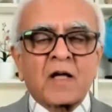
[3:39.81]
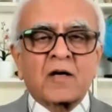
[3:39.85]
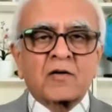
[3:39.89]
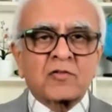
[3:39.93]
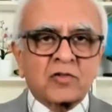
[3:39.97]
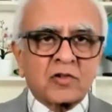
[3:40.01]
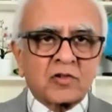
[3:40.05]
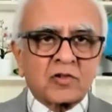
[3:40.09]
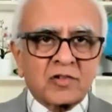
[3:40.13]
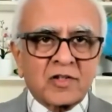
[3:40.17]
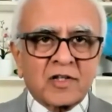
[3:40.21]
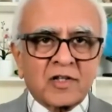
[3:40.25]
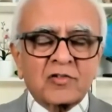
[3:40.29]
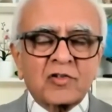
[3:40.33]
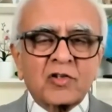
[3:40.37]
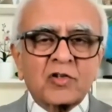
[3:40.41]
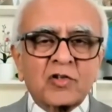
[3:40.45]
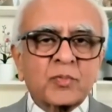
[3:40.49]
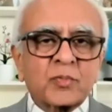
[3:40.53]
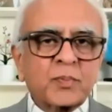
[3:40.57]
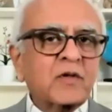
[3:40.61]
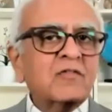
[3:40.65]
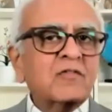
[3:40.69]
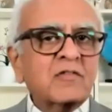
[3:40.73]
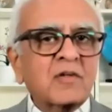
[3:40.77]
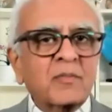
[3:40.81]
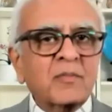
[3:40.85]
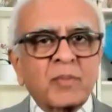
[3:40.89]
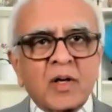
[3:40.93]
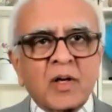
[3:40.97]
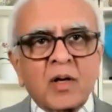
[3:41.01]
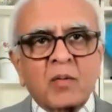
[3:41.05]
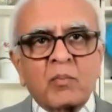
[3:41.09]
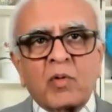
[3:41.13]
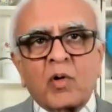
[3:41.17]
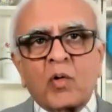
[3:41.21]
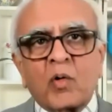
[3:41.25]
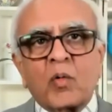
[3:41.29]
So success principle
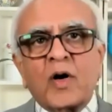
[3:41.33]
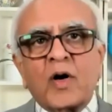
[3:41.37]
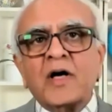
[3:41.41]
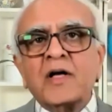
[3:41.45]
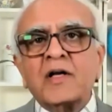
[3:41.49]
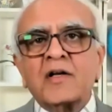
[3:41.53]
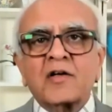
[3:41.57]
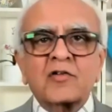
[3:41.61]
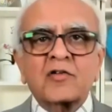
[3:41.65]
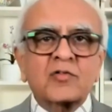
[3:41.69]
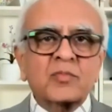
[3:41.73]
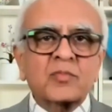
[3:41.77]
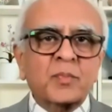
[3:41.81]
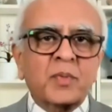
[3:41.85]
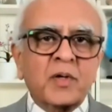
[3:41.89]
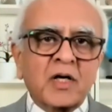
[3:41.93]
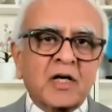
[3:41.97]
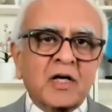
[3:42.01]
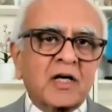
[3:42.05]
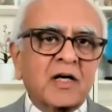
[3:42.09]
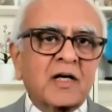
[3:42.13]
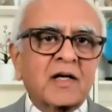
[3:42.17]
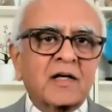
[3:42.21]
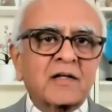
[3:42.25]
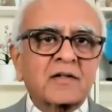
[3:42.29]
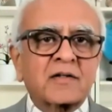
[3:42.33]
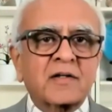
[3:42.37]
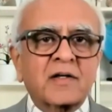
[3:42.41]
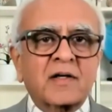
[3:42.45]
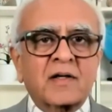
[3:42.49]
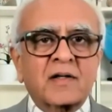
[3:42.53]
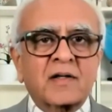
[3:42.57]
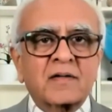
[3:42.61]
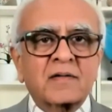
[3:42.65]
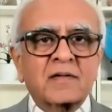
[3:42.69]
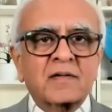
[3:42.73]
number 1 is be connected.